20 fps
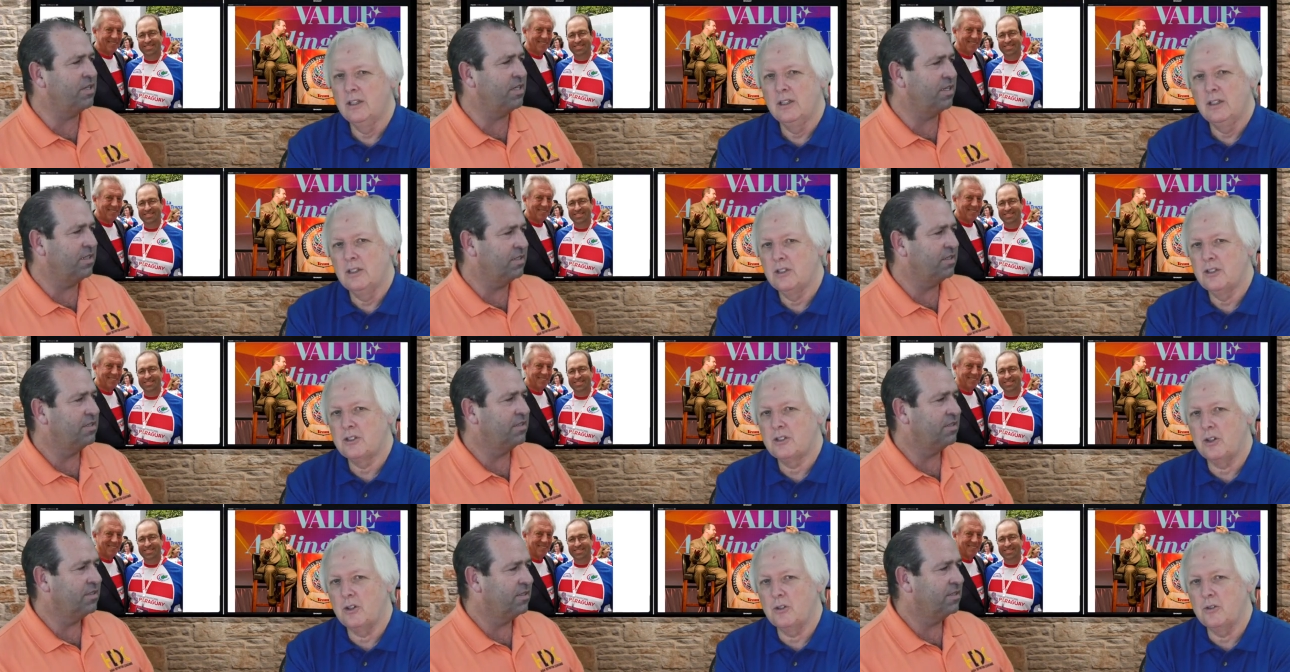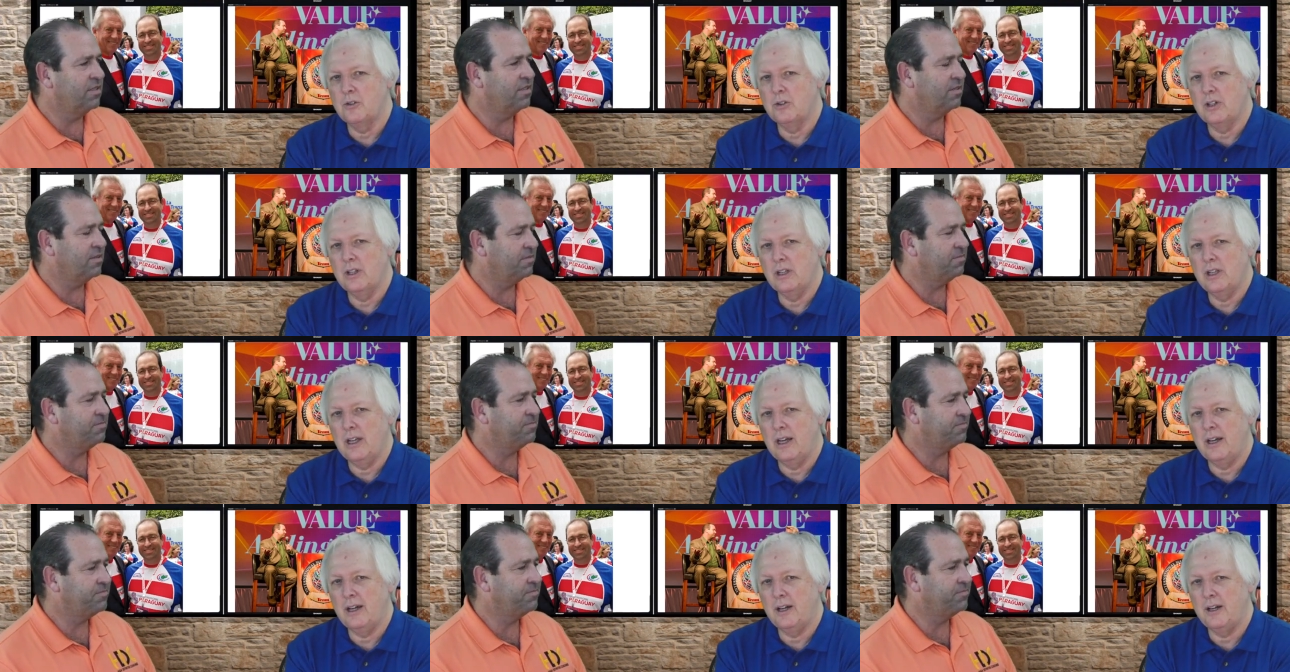Speaker 1: So
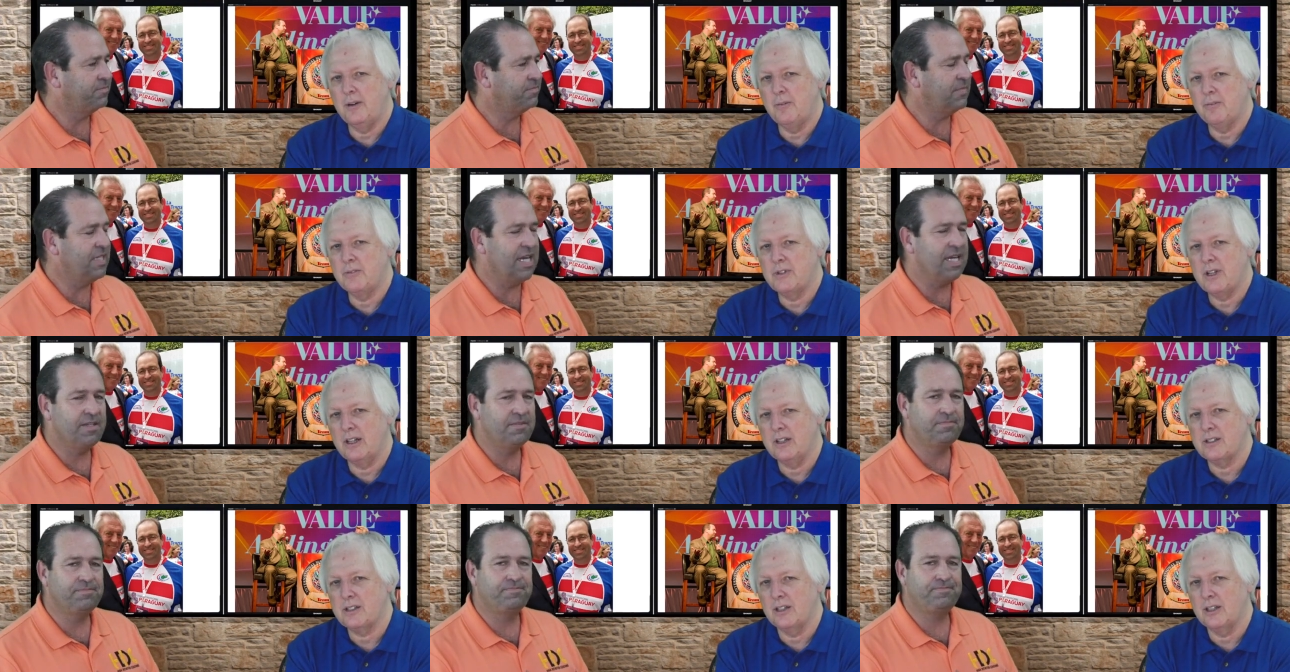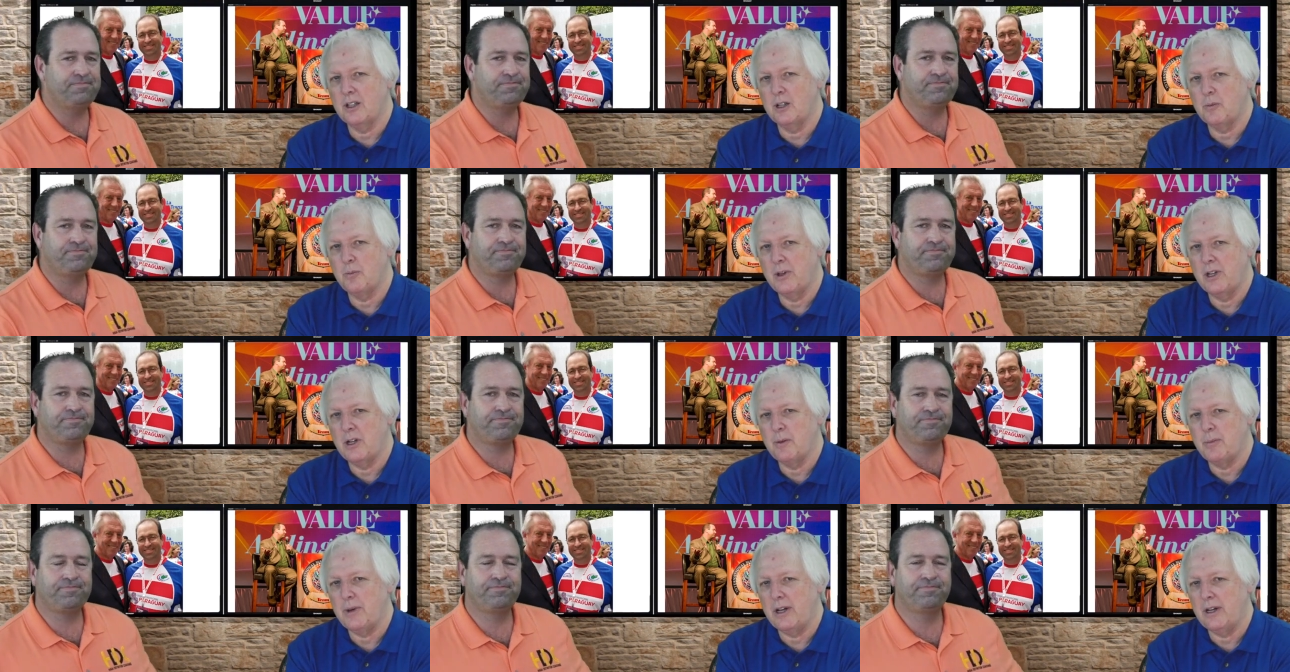um, tell us a little bit
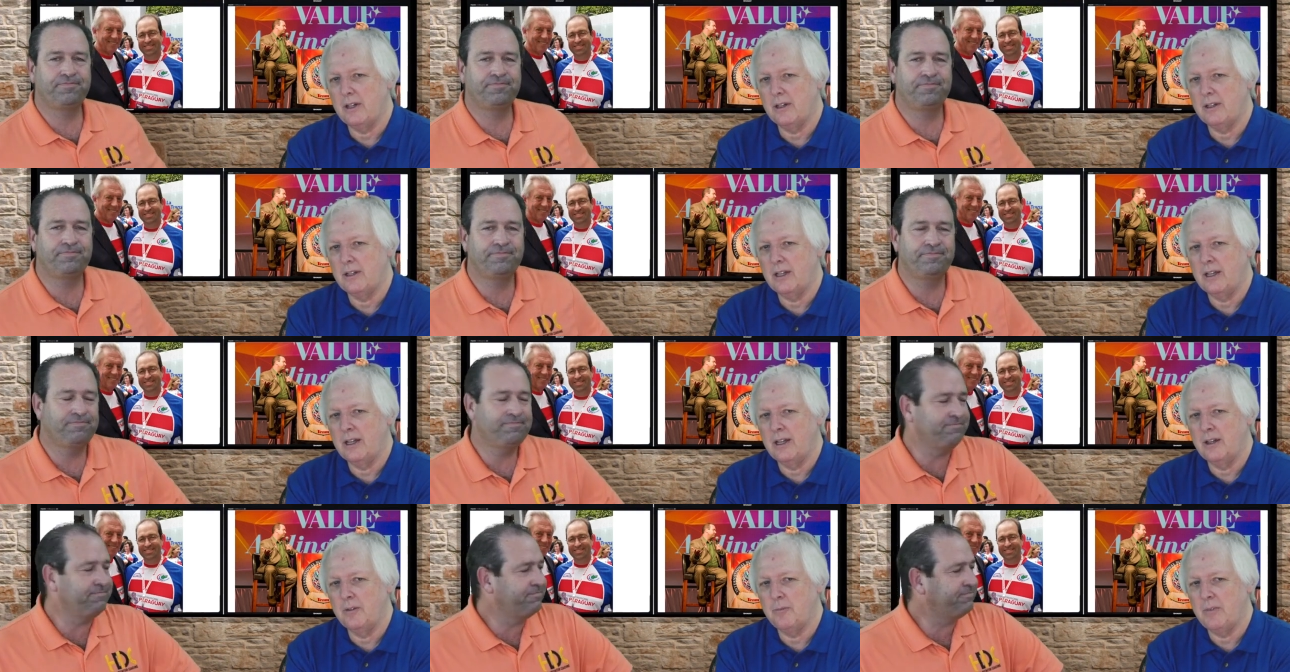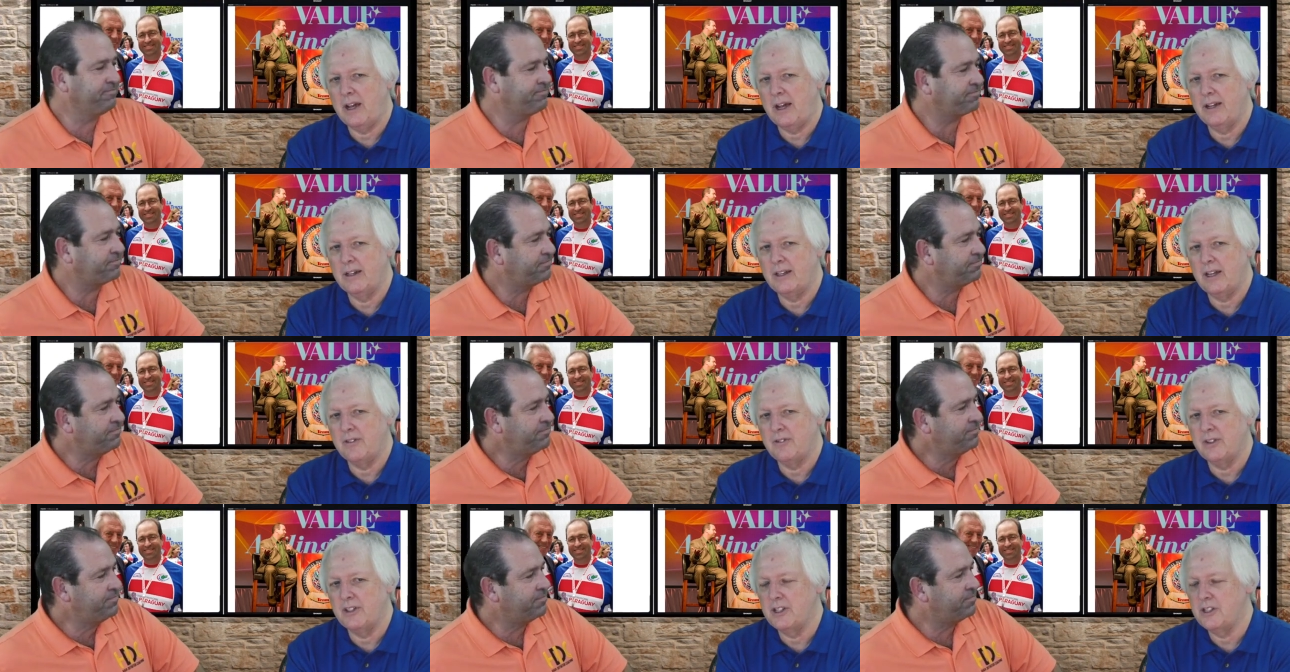about uh, high
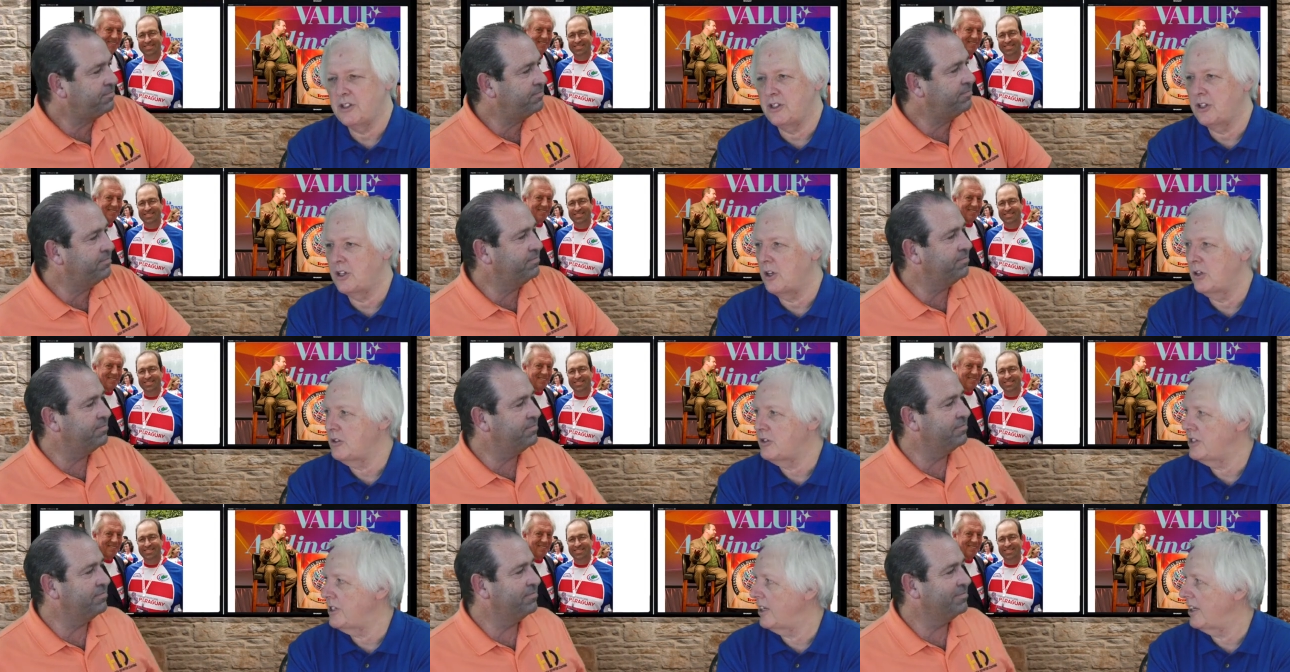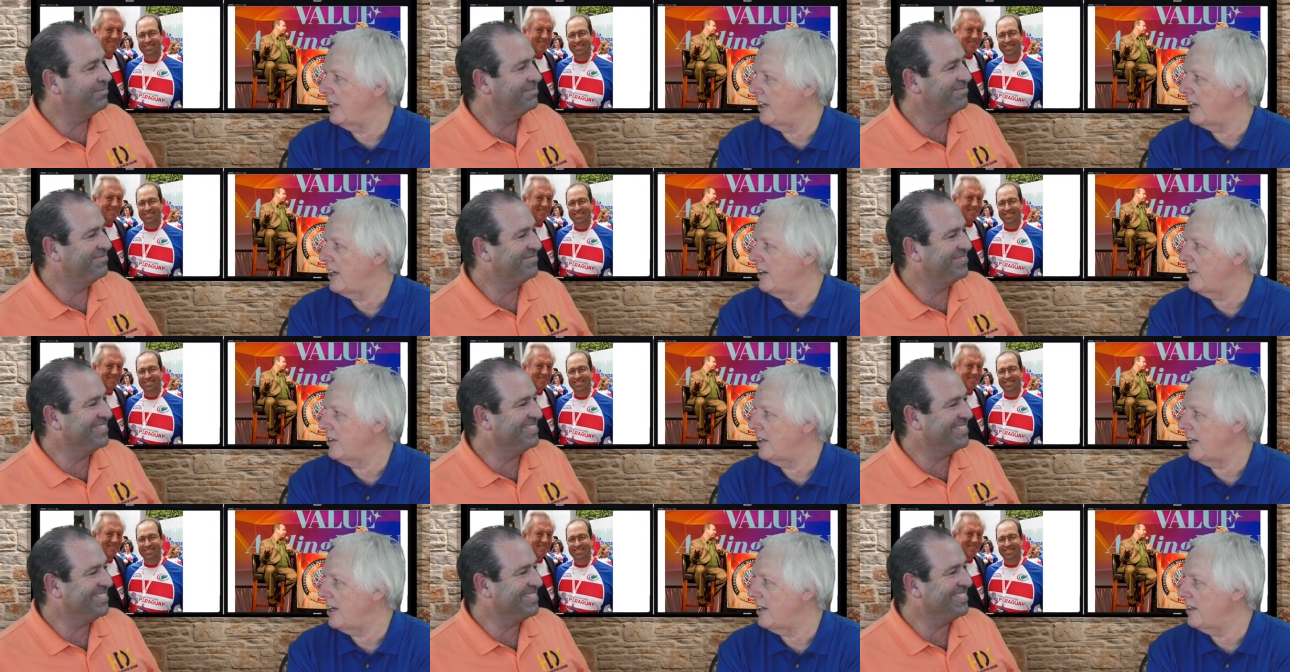definition coaching and how
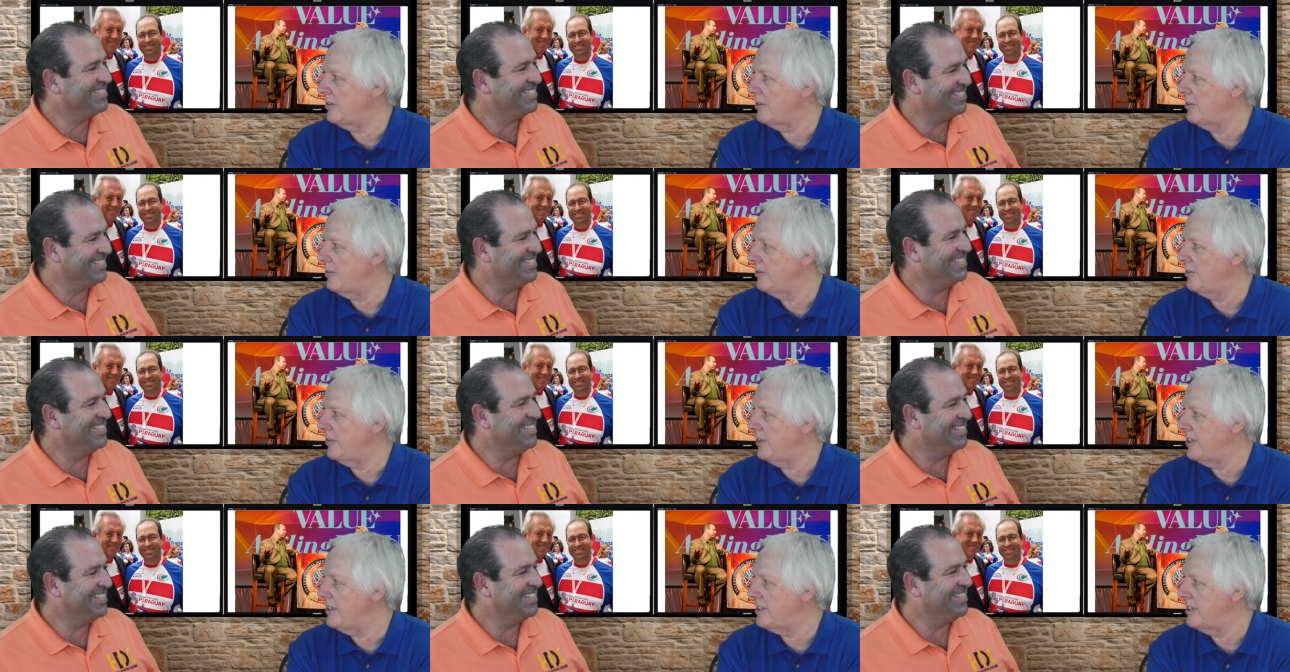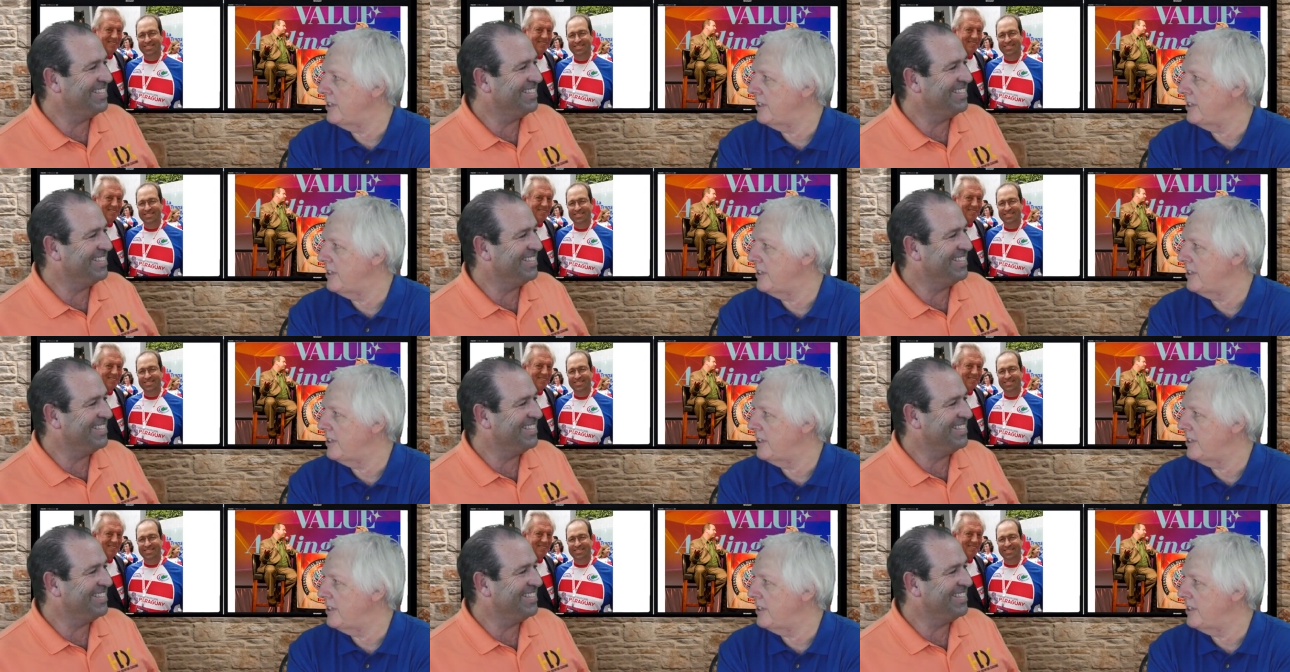that feeds into